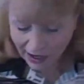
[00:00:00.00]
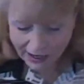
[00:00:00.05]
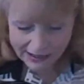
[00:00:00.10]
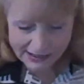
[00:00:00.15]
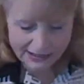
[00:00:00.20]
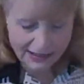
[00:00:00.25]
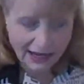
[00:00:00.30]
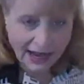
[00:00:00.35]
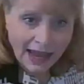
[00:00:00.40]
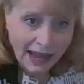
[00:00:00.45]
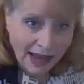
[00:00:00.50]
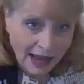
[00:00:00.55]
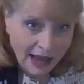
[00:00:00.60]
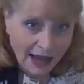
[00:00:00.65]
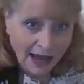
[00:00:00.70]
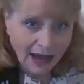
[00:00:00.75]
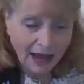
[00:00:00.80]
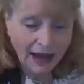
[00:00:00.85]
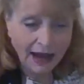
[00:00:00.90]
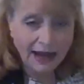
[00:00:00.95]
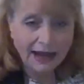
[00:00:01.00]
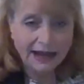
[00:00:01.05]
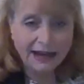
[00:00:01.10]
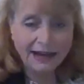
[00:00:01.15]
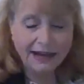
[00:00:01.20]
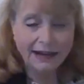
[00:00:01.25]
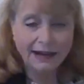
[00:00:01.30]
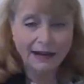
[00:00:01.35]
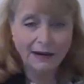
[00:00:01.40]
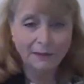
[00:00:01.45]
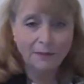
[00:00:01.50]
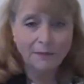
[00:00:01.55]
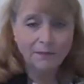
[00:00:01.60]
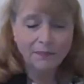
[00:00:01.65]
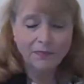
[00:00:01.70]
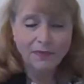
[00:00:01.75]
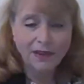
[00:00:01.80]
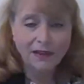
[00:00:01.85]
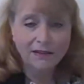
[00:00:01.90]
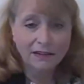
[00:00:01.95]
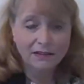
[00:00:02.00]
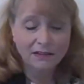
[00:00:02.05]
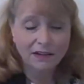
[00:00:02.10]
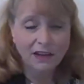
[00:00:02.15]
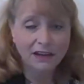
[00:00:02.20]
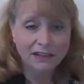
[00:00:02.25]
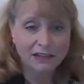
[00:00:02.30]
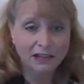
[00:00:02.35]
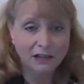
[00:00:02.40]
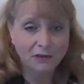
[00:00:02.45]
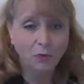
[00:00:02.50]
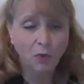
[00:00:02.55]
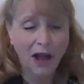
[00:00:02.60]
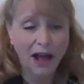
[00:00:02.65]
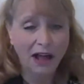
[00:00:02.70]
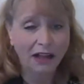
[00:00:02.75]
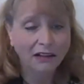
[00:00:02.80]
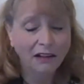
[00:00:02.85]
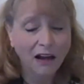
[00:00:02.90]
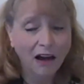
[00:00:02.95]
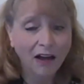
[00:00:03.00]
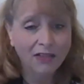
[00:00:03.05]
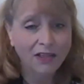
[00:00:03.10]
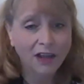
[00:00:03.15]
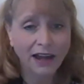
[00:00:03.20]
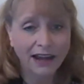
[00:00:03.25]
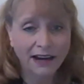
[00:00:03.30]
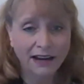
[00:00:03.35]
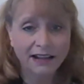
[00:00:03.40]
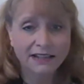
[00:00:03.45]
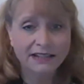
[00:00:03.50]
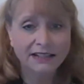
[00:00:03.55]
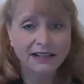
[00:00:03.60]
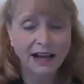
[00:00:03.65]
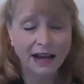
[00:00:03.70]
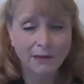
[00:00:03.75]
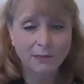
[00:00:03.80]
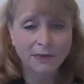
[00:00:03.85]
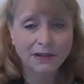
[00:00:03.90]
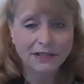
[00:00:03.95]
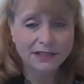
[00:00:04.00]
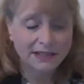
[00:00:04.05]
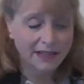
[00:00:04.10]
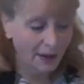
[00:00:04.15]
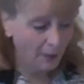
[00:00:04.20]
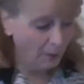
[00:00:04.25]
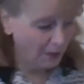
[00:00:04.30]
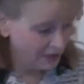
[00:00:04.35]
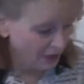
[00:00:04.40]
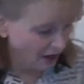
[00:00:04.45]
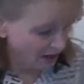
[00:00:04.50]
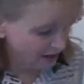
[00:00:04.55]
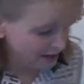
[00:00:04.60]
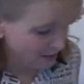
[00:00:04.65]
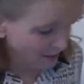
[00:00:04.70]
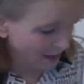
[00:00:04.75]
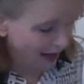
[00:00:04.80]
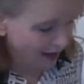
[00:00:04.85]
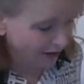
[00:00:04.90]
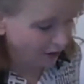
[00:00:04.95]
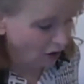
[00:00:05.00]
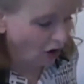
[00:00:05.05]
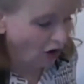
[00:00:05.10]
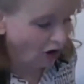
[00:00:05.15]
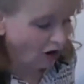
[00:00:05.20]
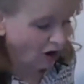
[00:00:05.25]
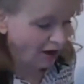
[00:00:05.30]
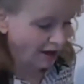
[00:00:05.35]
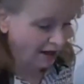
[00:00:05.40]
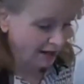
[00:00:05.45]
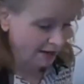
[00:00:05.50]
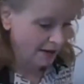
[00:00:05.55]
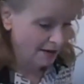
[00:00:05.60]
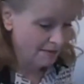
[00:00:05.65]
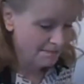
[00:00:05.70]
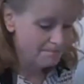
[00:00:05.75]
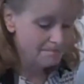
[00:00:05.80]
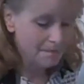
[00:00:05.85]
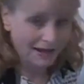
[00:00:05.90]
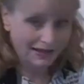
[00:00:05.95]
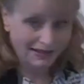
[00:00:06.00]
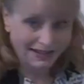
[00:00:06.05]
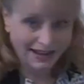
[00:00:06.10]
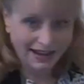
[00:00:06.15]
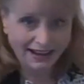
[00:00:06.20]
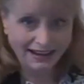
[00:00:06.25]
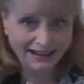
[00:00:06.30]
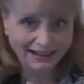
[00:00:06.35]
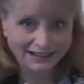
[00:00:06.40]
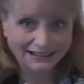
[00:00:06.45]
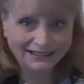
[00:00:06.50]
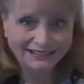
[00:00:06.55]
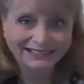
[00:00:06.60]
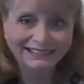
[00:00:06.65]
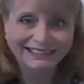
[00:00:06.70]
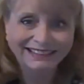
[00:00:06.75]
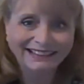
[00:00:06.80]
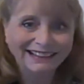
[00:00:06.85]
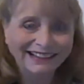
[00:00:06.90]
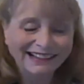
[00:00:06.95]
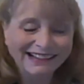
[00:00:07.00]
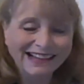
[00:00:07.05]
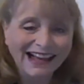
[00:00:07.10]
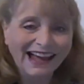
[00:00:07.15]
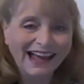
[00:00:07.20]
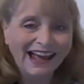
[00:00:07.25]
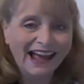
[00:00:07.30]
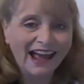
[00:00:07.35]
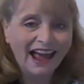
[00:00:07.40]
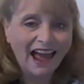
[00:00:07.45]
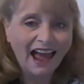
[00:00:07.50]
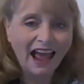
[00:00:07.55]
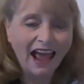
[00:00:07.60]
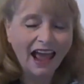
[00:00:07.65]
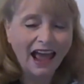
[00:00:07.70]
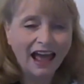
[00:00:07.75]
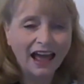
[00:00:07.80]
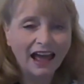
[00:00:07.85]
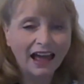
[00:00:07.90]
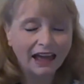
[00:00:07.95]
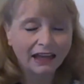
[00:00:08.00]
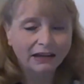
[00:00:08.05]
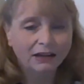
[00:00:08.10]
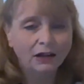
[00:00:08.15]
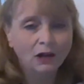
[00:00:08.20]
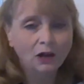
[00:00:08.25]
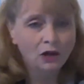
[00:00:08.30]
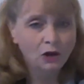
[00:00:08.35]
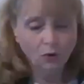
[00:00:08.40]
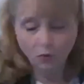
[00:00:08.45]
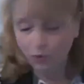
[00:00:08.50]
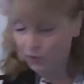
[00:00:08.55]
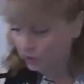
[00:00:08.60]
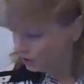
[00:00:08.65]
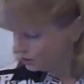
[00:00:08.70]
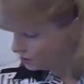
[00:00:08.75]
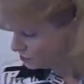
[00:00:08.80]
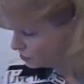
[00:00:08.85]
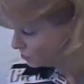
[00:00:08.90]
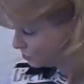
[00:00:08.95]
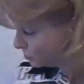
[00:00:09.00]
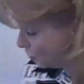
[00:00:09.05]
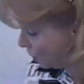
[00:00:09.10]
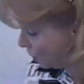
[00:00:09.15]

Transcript: you guys um, did well on the assignments that we talked about on Monday. And we're going to